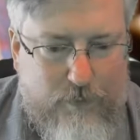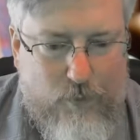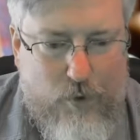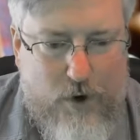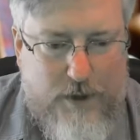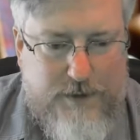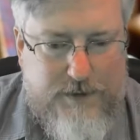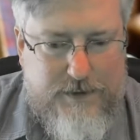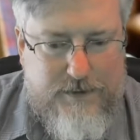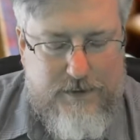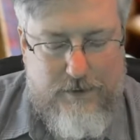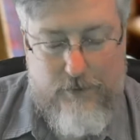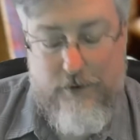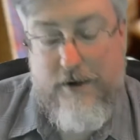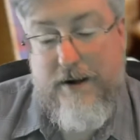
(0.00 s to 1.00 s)
want,
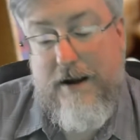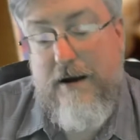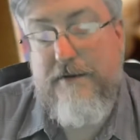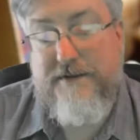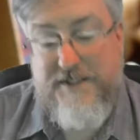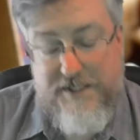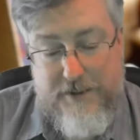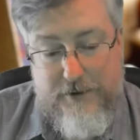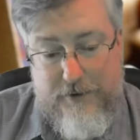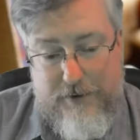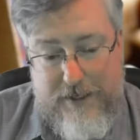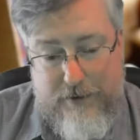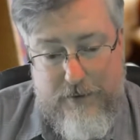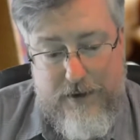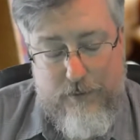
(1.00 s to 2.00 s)
or Auth0
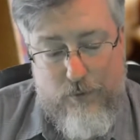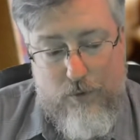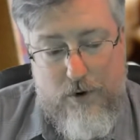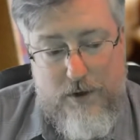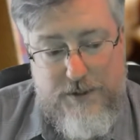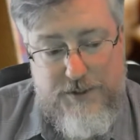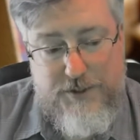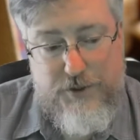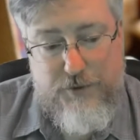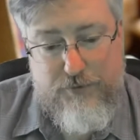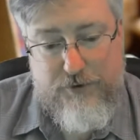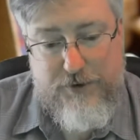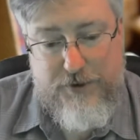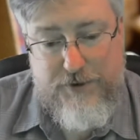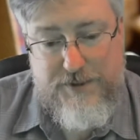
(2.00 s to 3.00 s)
anyway, want to
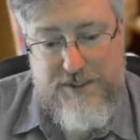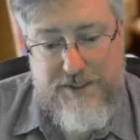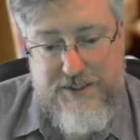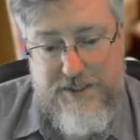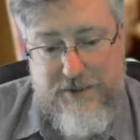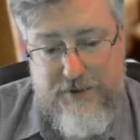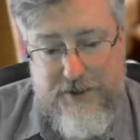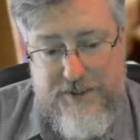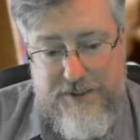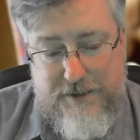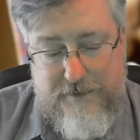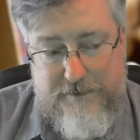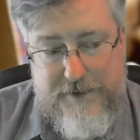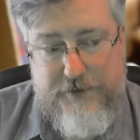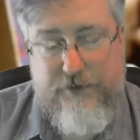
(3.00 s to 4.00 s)
produce a series
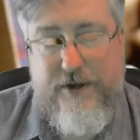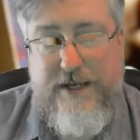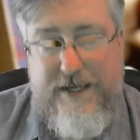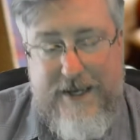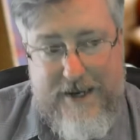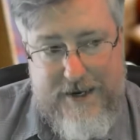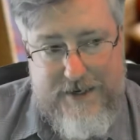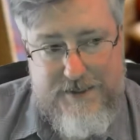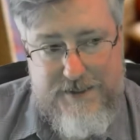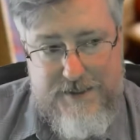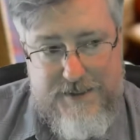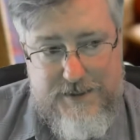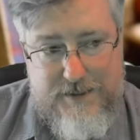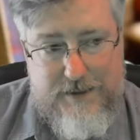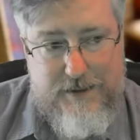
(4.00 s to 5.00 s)
of
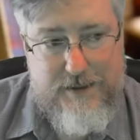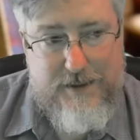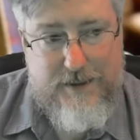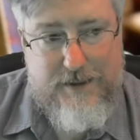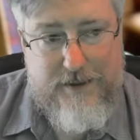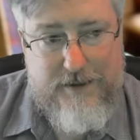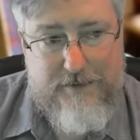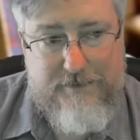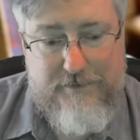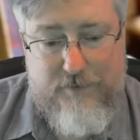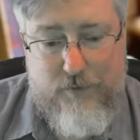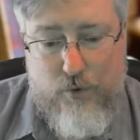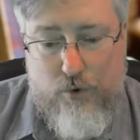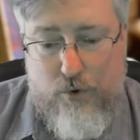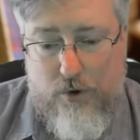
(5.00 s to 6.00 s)
screencasts
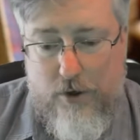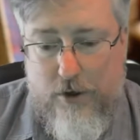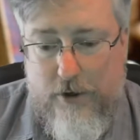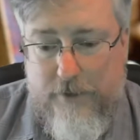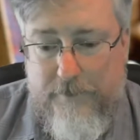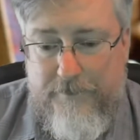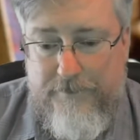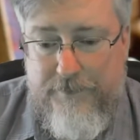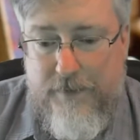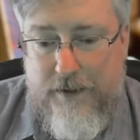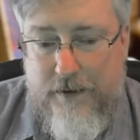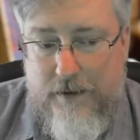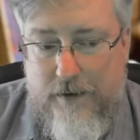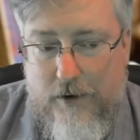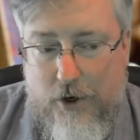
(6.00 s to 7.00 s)
for
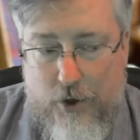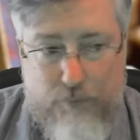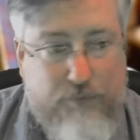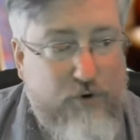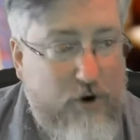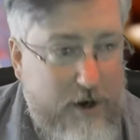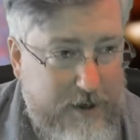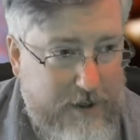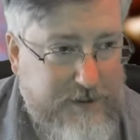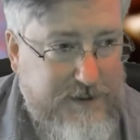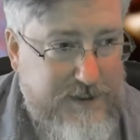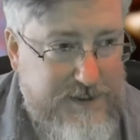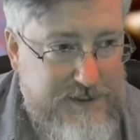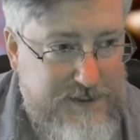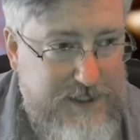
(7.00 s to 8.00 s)
our product
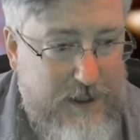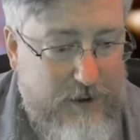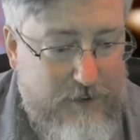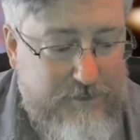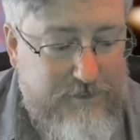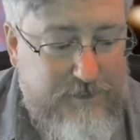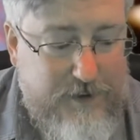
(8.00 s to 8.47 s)
itself.